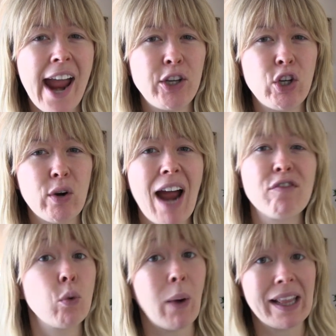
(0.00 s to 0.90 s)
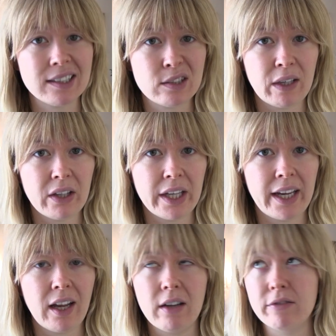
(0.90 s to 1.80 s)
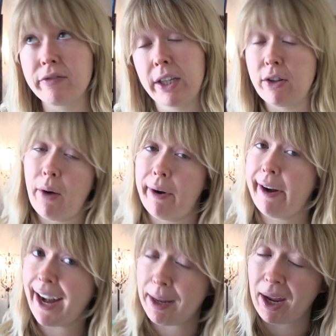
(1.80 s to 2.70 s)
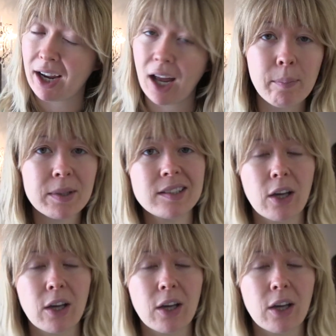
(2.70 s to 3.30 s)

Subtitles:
and you don't have the weightless feeling of, you know, not wearing any makeup.